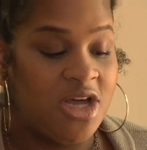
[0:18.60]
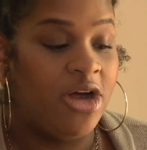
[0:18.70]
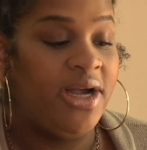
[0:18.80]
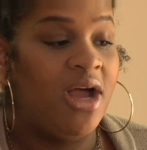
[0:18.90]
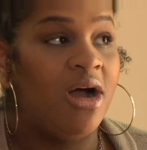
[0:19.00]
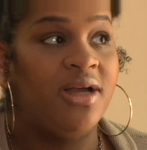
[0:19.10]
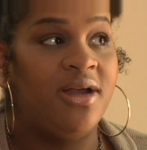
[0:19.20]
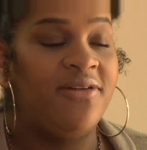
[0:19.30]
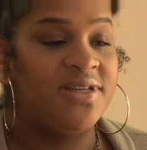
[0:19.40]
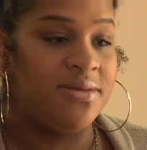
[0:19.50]
already hard
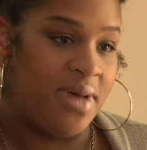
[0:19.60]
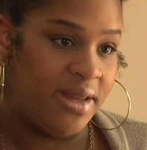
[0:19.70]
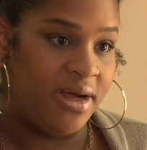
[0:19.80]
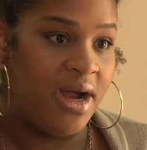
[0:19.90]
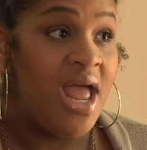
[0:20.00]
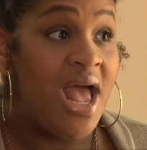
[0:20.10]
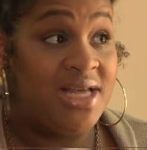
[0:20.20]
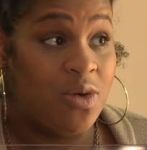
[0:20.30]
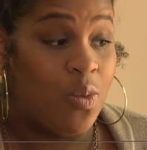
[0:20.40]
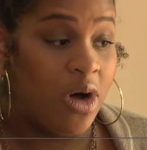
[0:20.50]
enough as a mother,
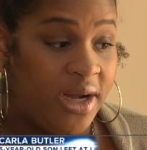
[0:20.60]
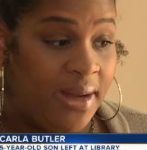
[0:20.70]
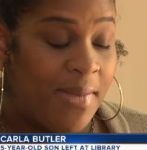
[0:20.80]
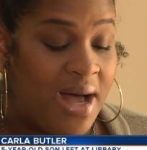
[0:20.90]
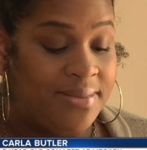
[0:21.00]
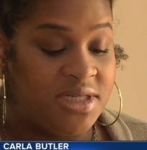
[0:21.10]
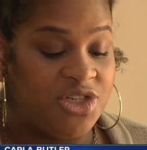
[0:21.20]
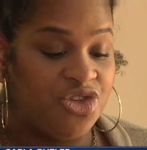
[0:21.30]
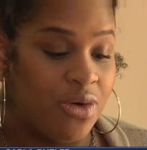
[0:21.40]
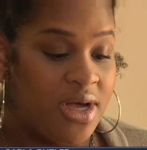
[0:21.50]
as a working mom, to
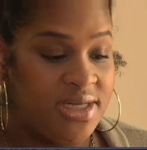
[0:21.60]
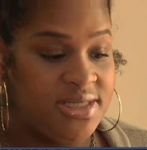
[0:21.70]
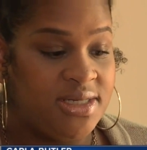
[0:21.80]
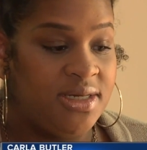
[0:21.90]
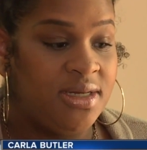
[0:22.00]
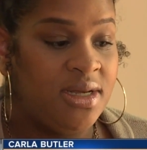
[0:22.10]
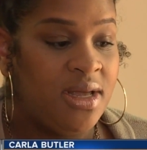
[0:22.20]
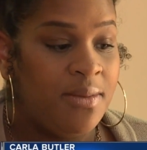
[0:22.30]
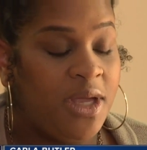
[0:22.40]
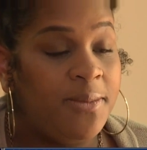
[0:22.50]
trust
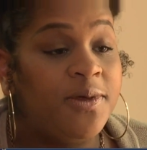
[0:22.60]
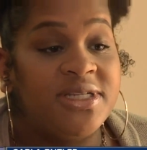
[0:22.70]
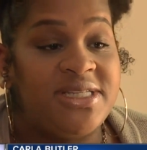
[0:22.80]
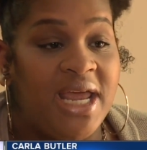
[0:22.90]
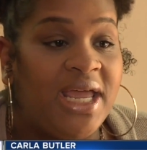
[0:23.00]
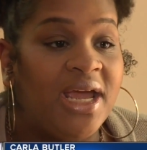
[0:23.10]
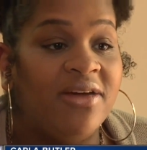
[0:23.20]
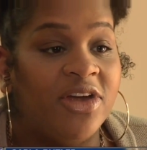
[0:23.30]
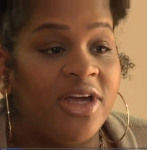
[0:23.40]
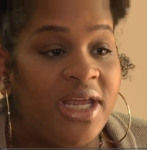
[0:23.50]
people to take care
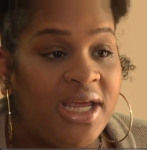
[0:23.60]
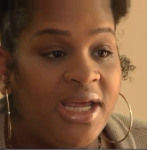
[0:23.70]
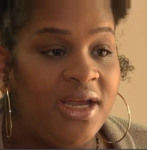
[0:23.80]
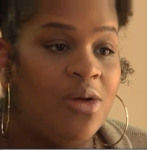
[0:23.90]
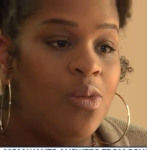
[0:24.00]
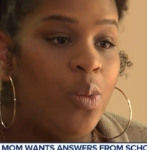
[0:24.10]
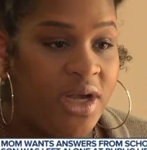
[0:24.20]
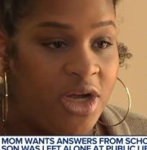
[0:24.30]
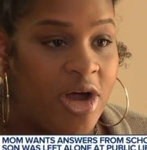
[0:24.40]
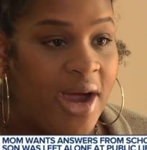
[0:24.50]
of your kid
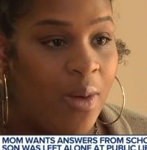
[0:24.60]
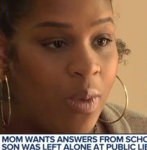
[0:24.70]
when you're at